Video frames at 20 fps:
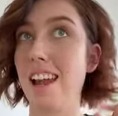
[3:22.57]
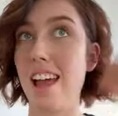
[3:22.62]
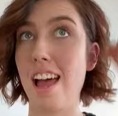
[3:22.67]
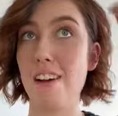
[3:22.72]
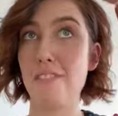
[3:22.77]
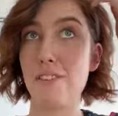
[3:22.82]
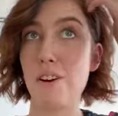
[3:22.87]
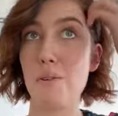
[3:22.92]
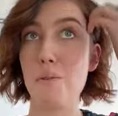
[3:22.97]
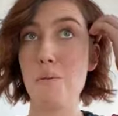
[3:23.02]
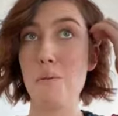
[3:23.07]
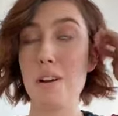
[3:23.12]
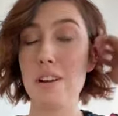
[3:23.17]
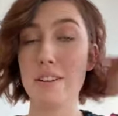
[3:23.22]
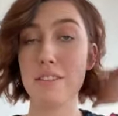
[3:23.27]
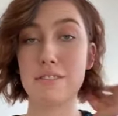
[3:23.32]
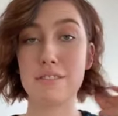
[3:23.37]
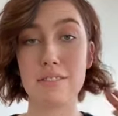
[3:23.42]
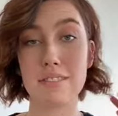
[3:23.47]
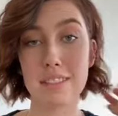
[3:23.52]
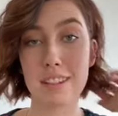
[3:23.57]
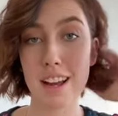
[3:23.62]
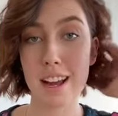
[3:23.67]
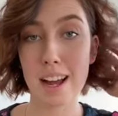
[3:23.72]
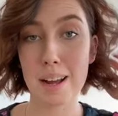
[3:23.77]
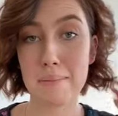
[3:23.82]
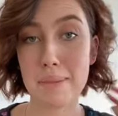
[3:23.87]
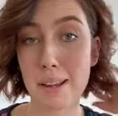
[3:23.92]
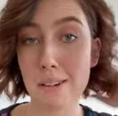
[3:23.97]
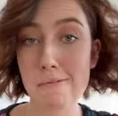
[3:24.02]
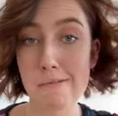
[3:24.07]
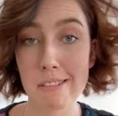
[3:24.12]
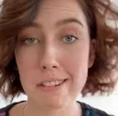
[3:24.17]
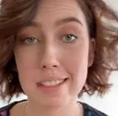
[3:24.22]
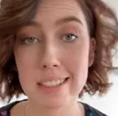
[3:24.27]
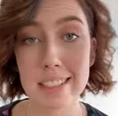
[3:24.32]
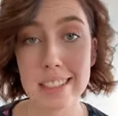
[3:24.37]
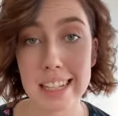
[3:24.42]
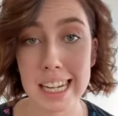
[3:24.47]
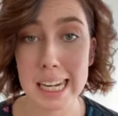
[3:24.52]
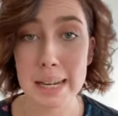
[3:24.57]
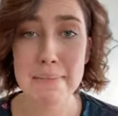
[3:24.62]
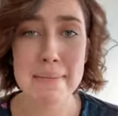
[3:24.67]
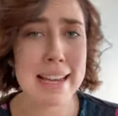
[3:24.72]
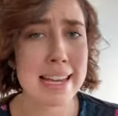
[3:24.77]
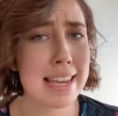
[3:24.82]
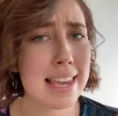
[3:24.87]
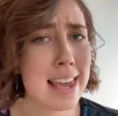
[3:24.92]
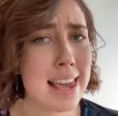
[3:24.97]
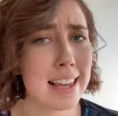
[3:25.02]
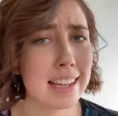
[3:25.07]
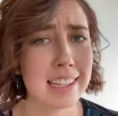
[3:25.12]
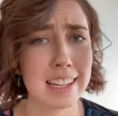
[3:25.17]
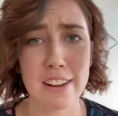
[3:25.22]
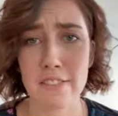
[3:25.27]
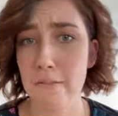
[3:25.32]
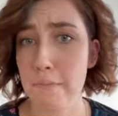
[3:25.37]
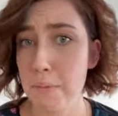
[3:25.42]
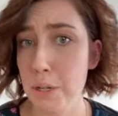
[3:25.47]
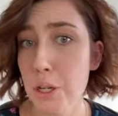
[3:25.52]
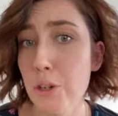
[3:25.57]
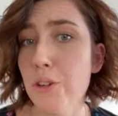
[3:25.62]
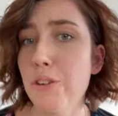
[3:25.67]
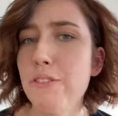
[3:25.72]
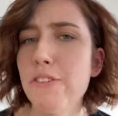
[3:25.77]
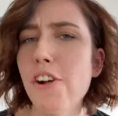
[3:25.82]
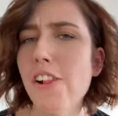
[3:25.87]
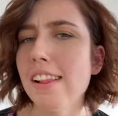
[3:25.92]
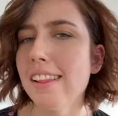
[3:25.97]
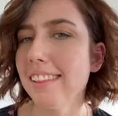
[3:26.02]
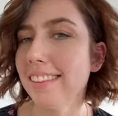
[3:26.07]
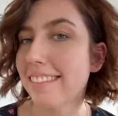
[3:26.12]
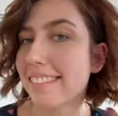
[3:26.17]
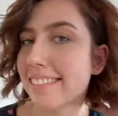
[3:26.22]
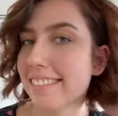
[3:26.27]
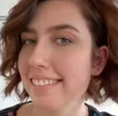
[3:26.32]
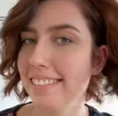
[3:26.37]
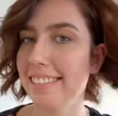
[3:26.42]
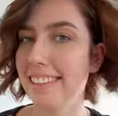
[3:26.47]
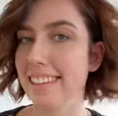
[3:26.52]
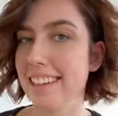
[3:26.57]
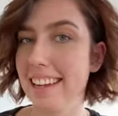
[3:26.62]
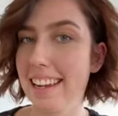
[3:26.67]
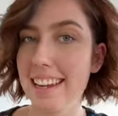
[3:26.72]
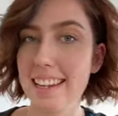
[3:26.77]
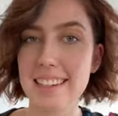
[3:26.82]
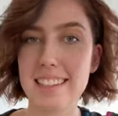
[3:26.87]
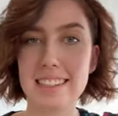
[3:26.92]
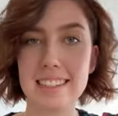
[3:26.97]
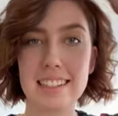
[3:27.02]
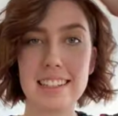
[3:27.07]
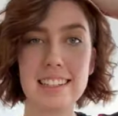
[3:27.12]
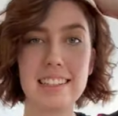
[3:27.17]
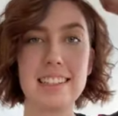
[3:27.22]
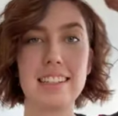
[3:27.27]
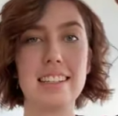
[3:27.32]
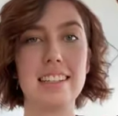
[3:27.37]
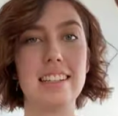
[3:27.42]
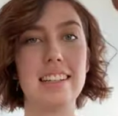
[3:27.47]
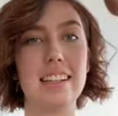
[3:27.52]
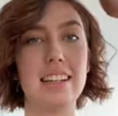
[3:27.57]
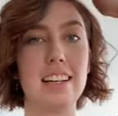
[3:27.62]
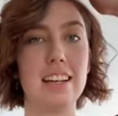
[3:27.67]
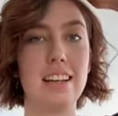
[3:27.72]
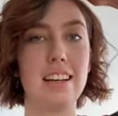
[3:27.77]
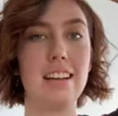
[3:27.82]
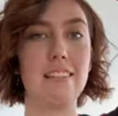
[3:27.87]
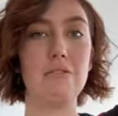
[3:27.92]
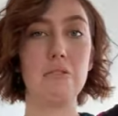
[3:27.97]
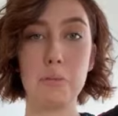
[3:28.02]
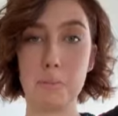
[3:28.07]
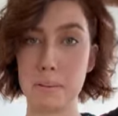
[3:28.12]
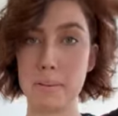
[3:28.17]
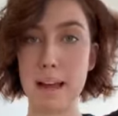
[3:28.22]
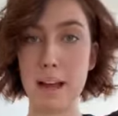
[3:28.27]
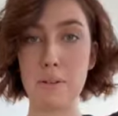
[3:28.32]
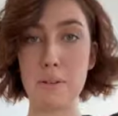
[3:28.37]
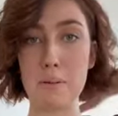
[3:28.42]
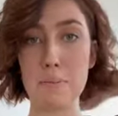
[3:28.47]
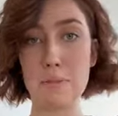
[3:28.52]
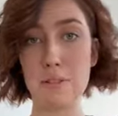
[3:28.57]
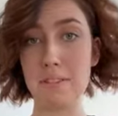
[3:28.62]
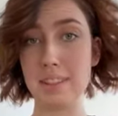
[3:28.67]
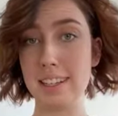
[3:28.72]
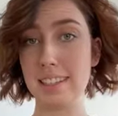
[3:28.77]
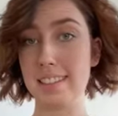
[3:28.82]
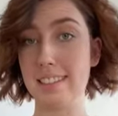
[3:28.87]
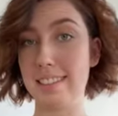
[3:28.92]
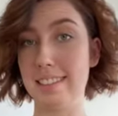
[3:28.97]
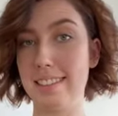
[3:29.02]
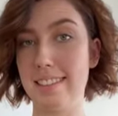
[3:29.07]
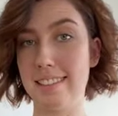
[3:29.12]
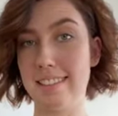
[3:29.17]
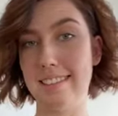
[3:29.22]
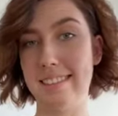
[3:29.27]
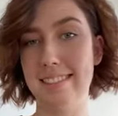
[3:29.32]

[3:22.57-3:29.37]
Have a wonderful time in quarantine, making yourself beautiful, and we'll be back with more vids.